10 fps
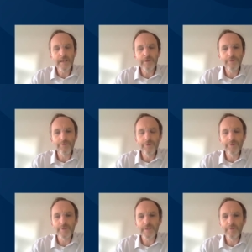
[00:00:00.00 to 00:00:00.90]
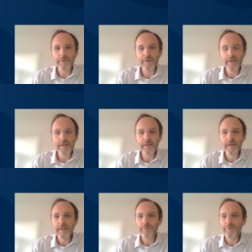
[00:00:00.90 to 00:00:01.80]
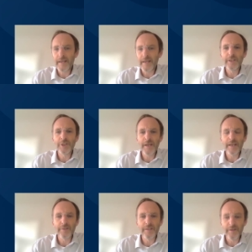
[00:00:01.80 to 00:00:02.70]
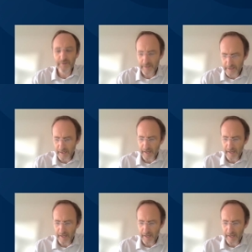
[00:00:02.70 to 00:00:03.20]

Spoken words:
take you through some of the reality checks on these